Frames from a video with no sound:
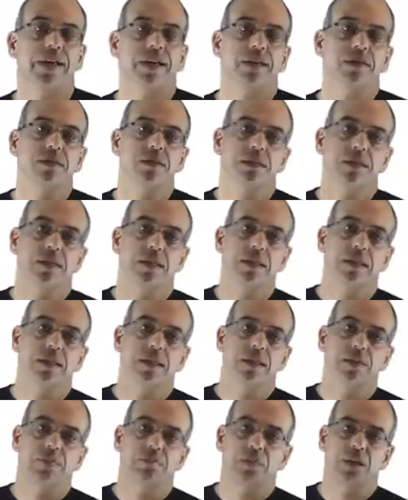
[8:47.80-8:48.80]
and
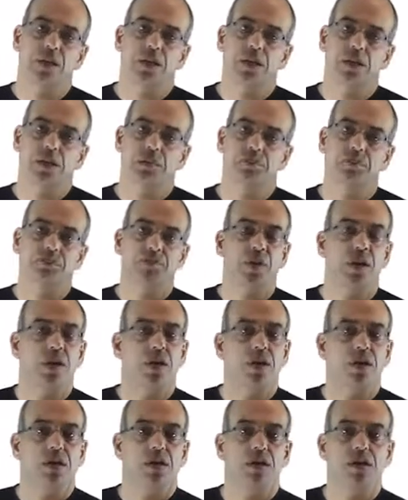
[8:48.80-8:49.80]
um, um,
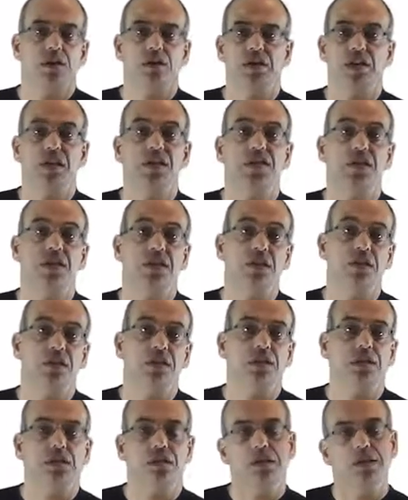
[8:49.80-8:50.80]
Z
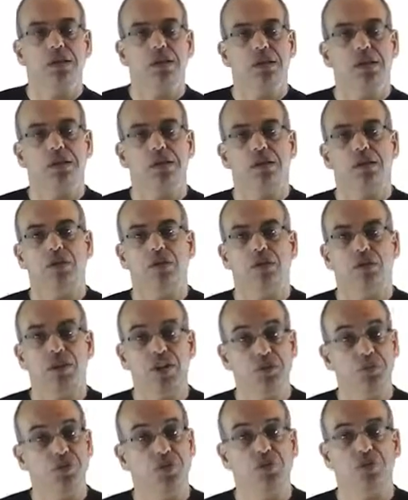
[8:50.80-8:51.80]
in uh, or
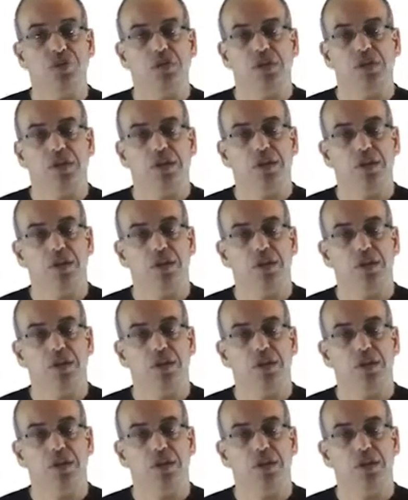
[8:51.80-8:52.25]
input uh,